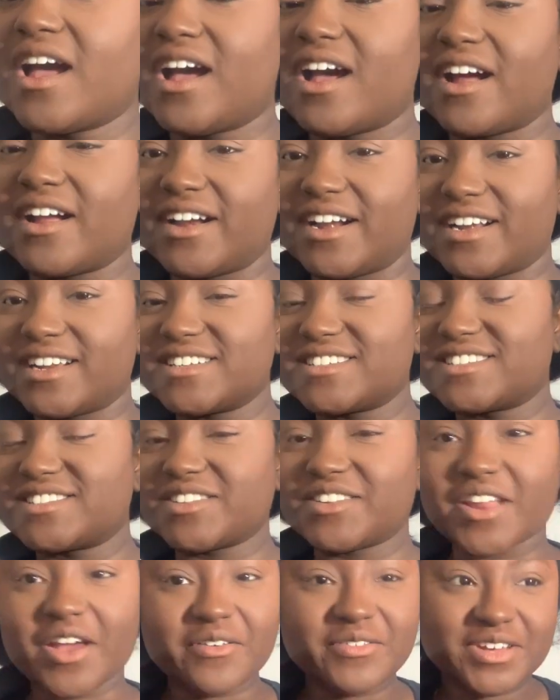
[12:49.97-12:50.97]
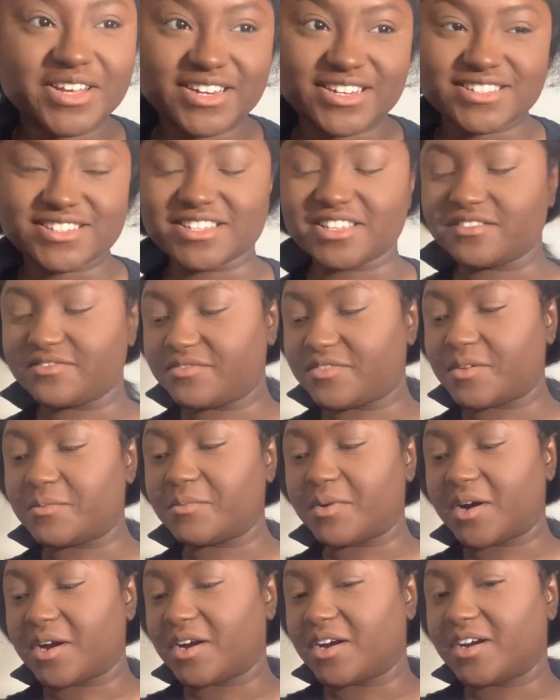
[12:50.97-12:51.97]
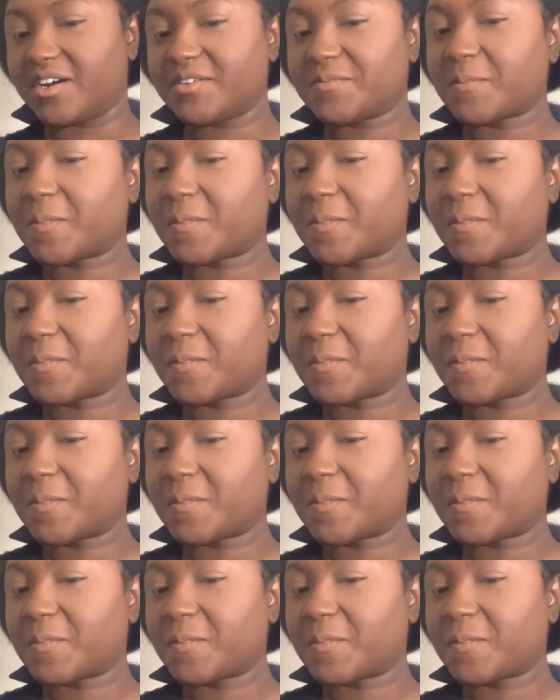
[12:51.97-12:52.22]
Alrighty, so now we get into the fun part.